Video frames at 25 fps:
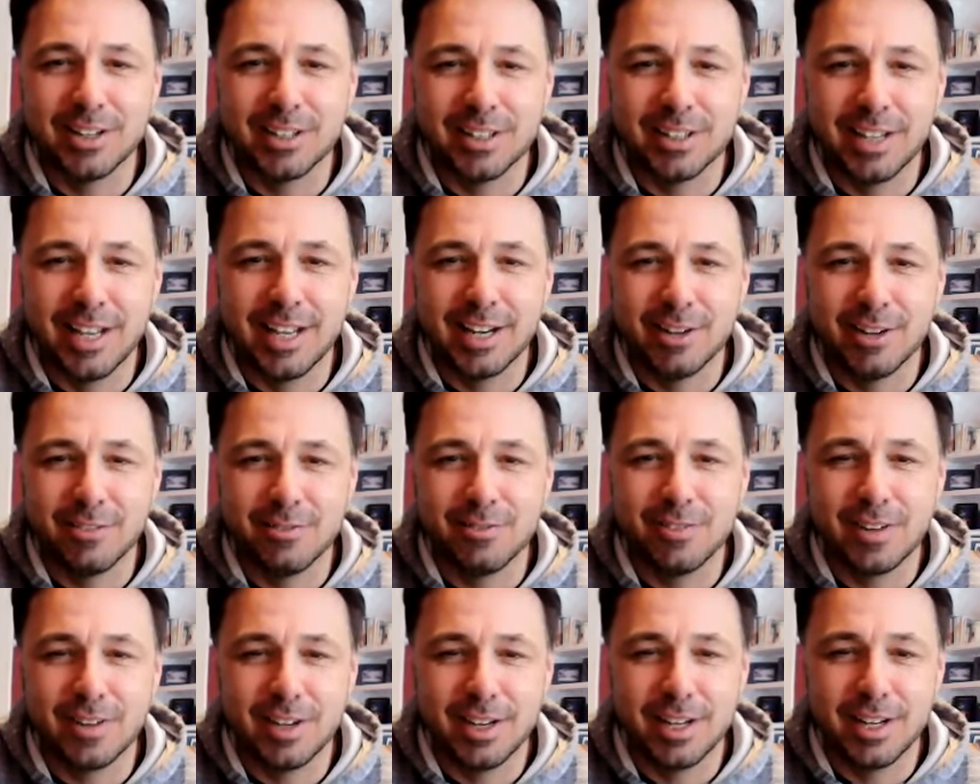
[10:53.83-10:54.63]
and if
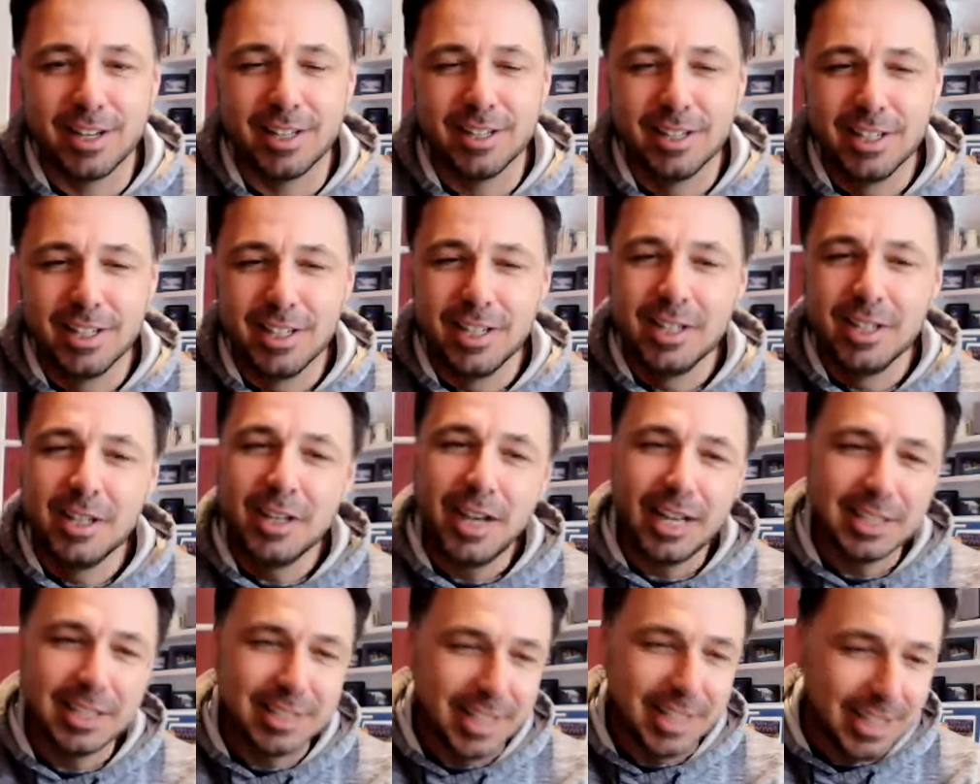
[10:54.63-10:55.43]

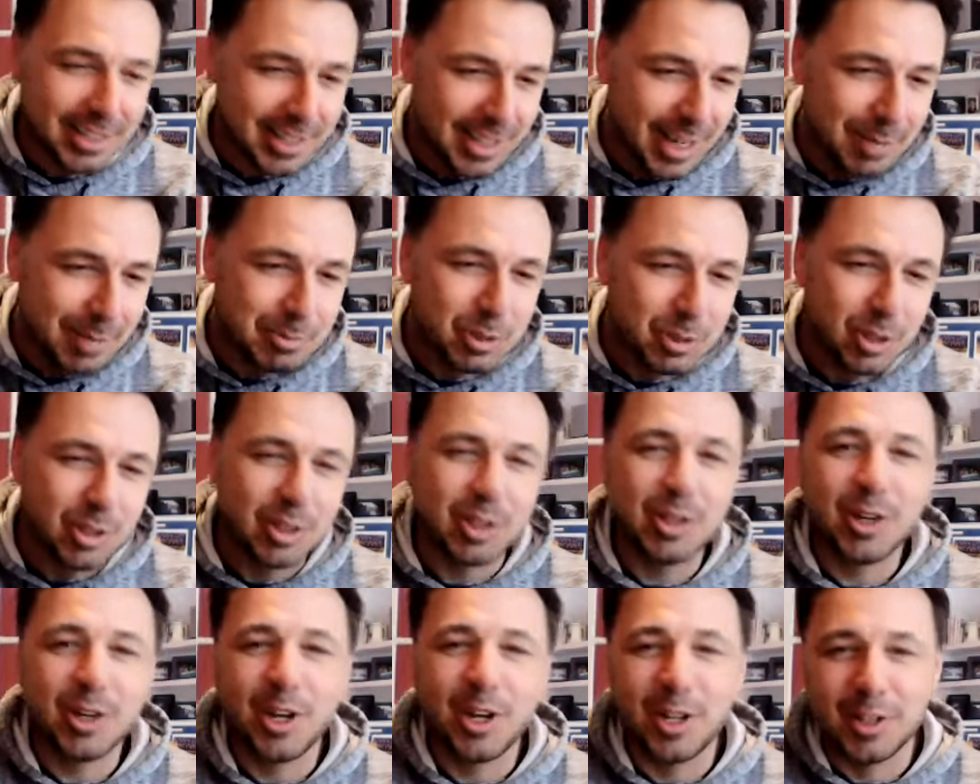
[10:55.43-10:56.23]
I get the opportunity
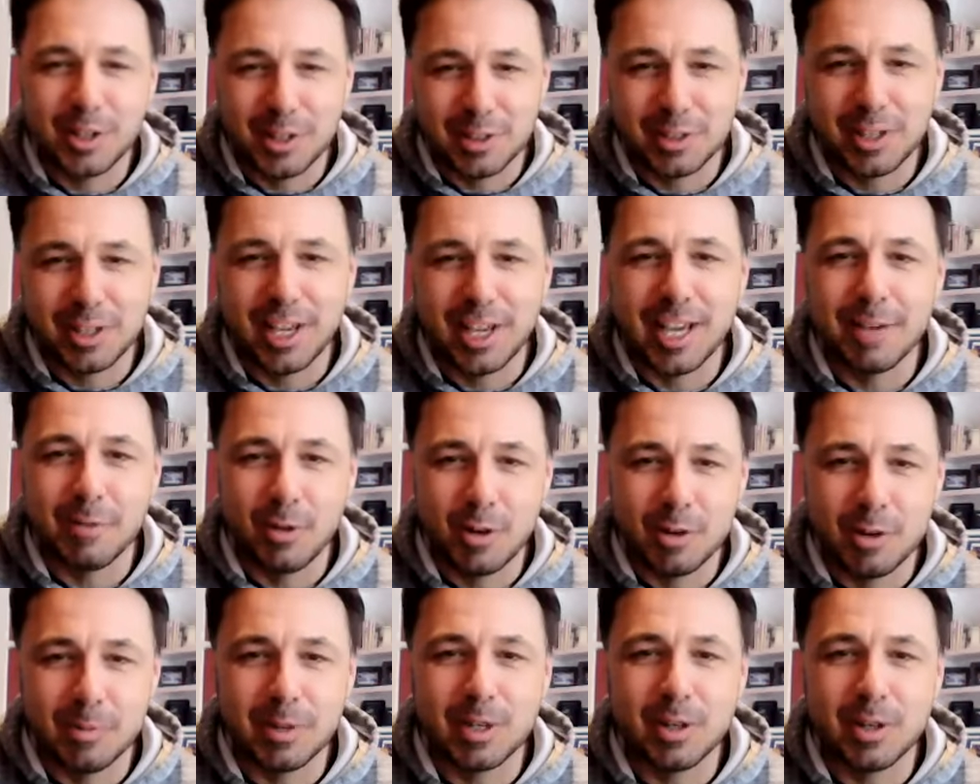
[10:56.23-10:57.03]
to call another game, I
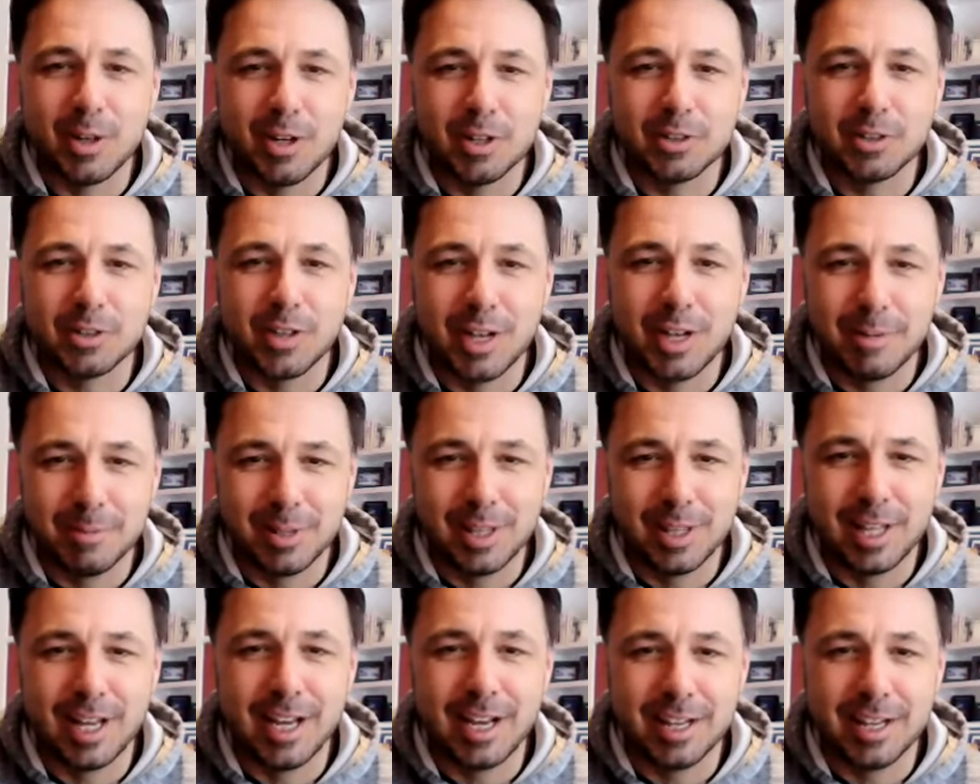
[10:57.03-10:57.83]
want to be calling your name a
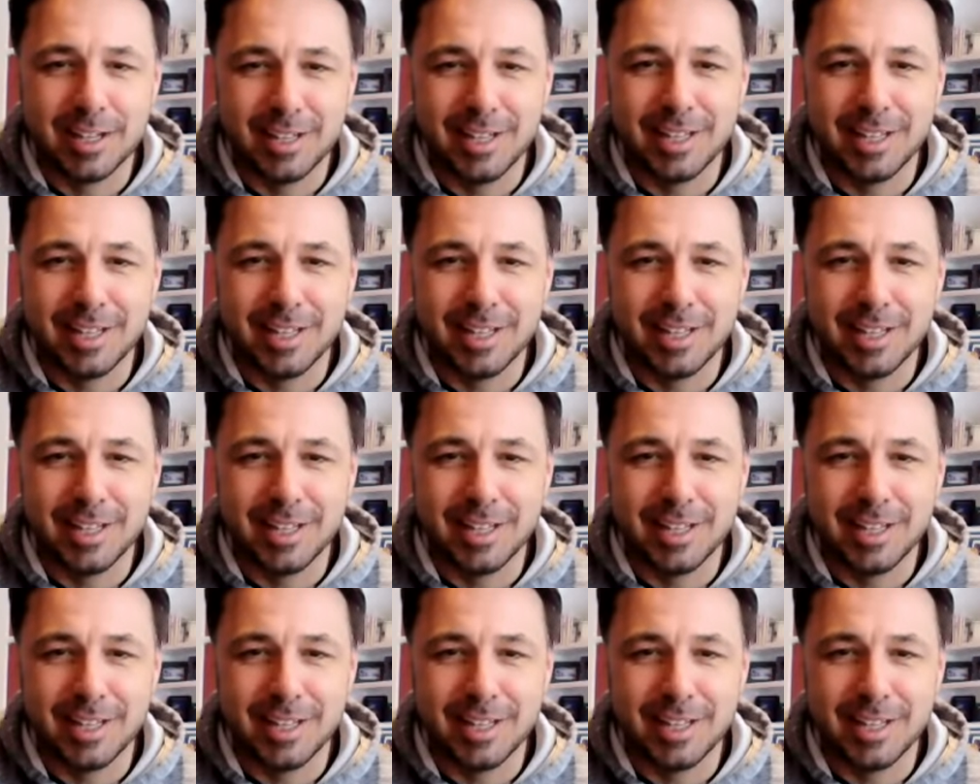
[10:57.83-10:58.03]
lot.